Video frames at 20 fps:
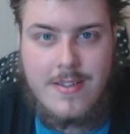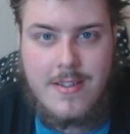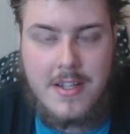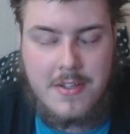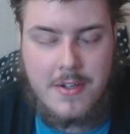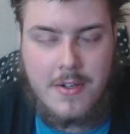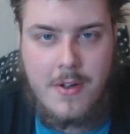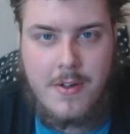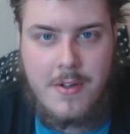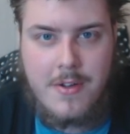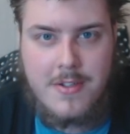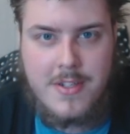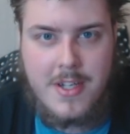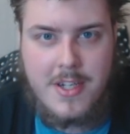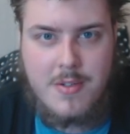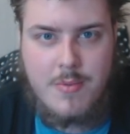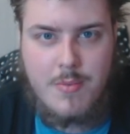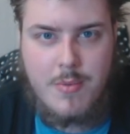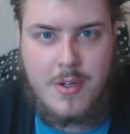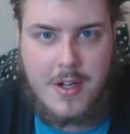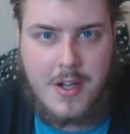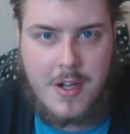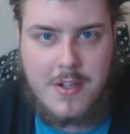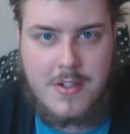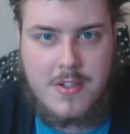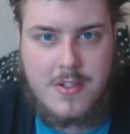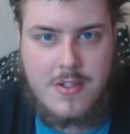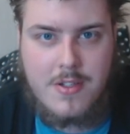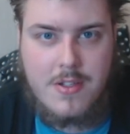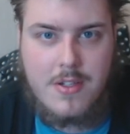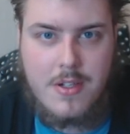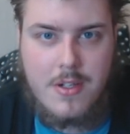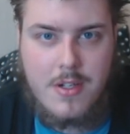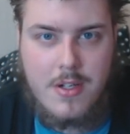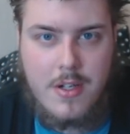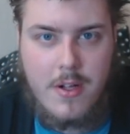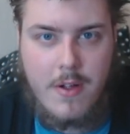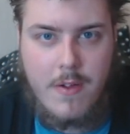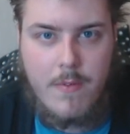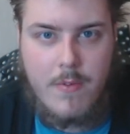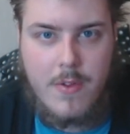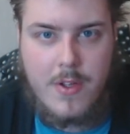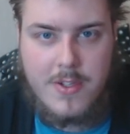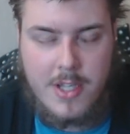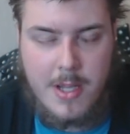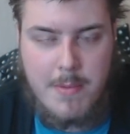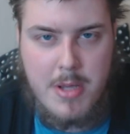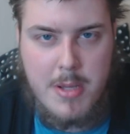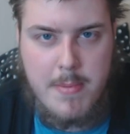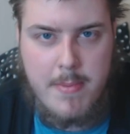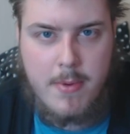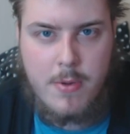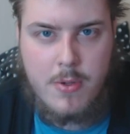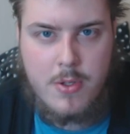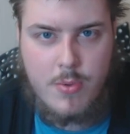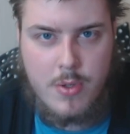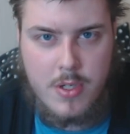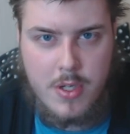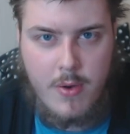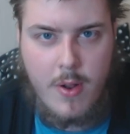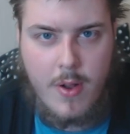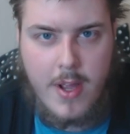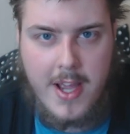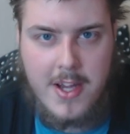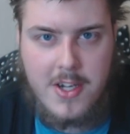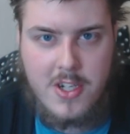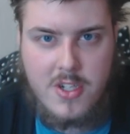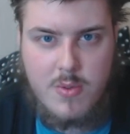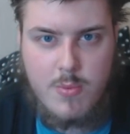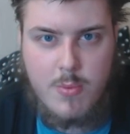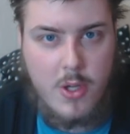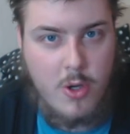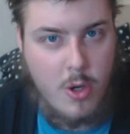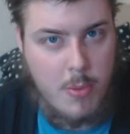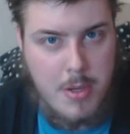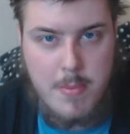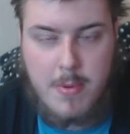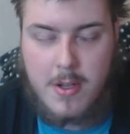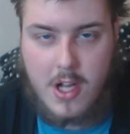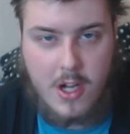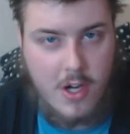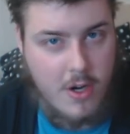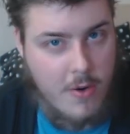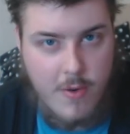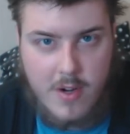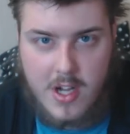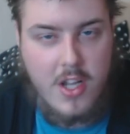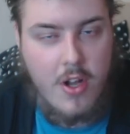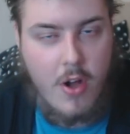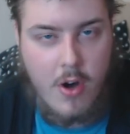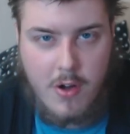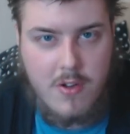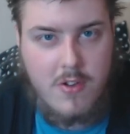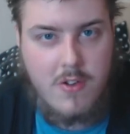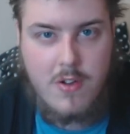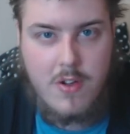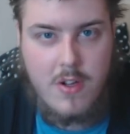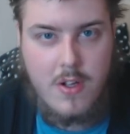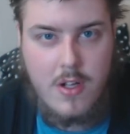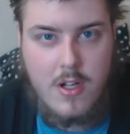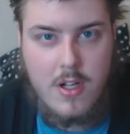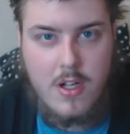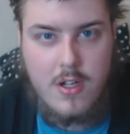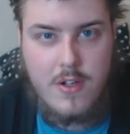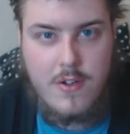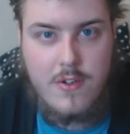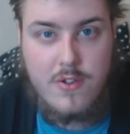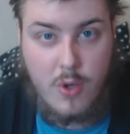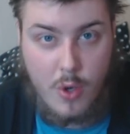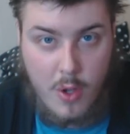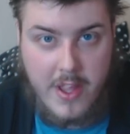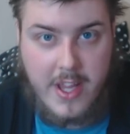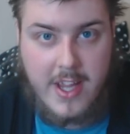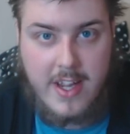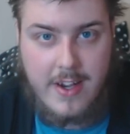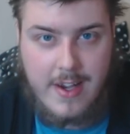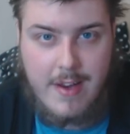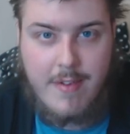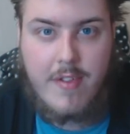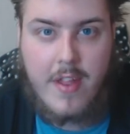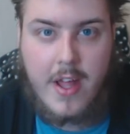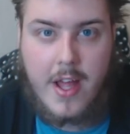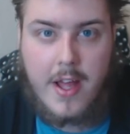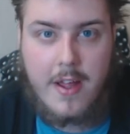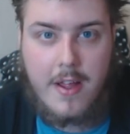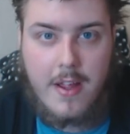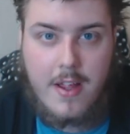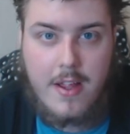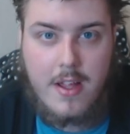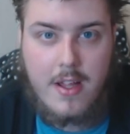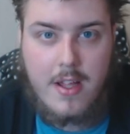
That's how colonization works. You send people to a new location where your people are currently not, so that they can live there.